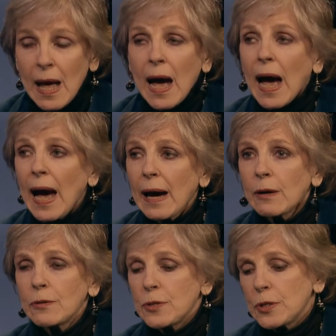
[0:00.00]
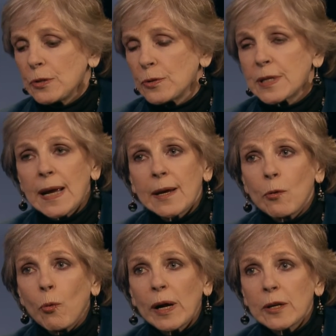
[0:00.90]
how do you take
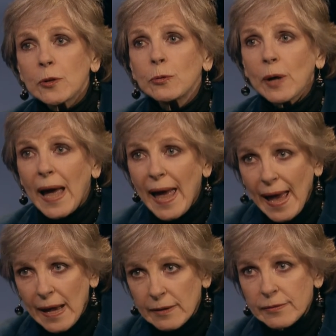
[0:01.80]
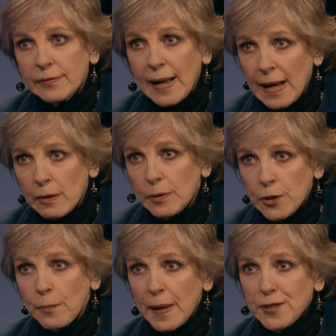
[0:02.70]
what you have now when
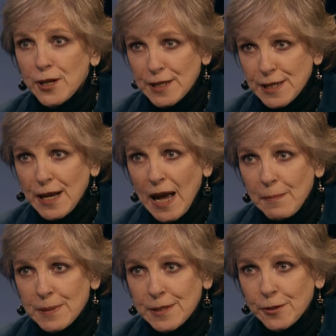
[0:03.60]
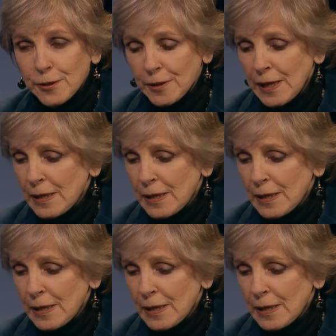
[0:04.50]
your paycheck stops, your